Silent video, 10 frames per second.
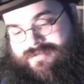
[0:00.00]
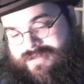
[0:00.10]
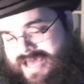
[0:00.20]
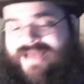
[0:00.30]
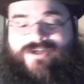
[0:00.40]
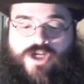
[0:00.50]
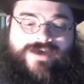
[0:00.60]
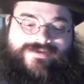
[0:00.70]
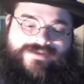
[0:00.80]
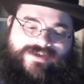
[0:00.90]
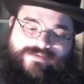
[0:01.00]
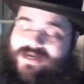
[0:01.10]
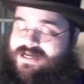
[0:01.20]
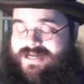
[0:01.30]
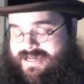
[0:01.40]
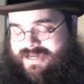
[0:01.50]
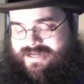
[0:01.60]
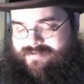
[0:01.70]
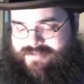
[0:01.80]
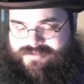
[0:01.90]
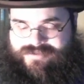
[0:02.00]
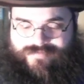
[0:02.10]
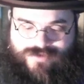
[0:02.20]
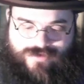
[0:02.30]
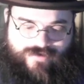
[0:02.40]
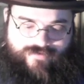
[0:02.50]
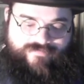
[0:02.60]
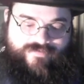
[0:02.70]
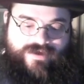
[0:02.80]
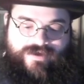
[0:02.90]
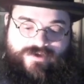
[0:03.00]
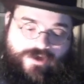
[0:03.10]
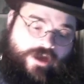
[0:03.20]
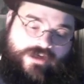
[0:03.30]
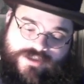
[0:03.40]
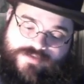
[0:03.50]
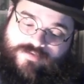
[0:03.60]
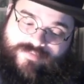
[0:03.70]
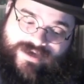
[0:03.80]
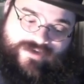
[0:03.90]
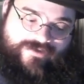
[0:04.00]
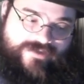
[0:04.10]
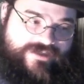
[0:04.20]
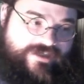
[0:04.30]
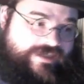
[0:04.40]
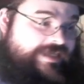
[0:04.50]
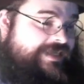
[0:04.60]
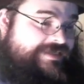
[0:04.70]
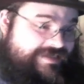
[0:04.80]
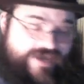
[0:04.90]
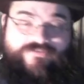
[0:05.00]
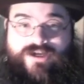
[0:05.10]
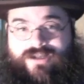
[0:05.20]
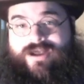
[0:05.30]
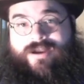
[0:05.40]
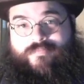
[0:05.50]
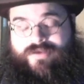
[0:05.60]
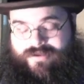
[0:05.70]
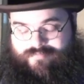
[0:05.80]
ad nauseum like I am in some sort of knowledgeable manner until it hits 7 o'clock p.m.